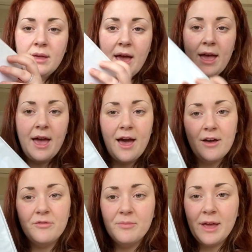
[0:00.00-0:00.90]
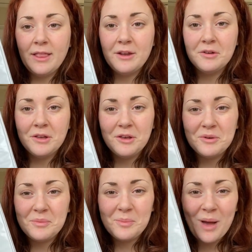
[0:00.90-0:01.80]
I have my little
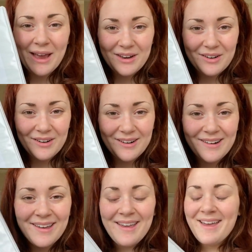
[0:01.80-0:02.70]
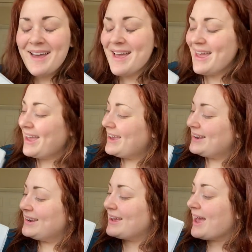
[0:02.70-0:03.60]
cute binder,
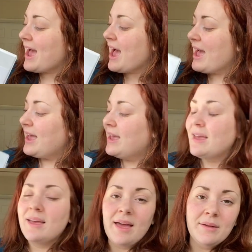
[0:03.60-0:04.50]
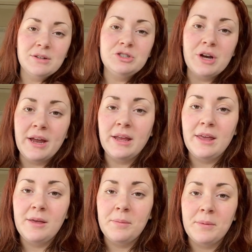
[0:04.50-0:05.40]
and I try to
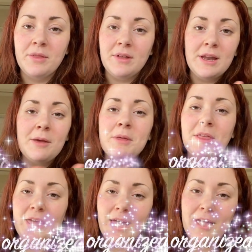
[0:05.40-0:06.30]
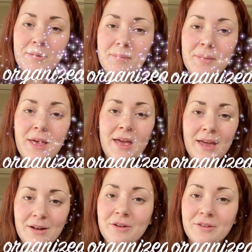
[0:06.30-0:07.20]
keep, the name of the game
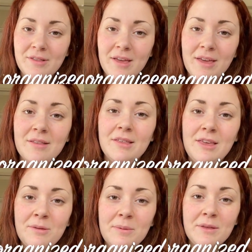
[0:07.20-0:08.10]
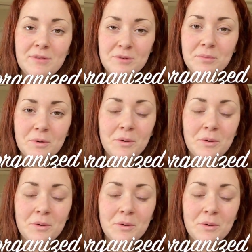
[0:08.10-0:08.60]
in nursing is keeping super